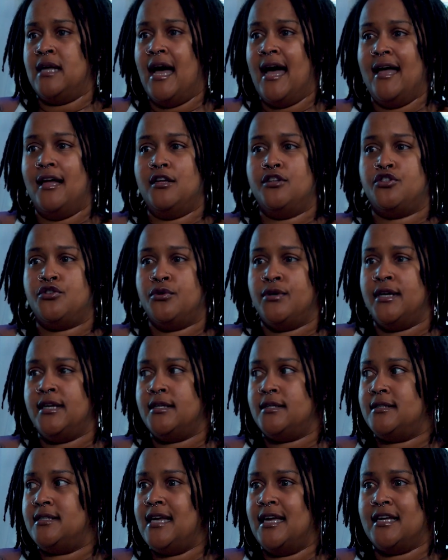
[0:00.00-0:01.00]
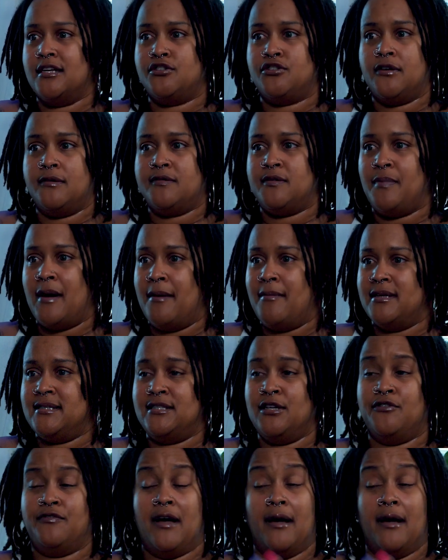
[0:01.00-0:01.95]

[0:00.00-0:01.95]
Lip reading: I enjoy taking trips by myself.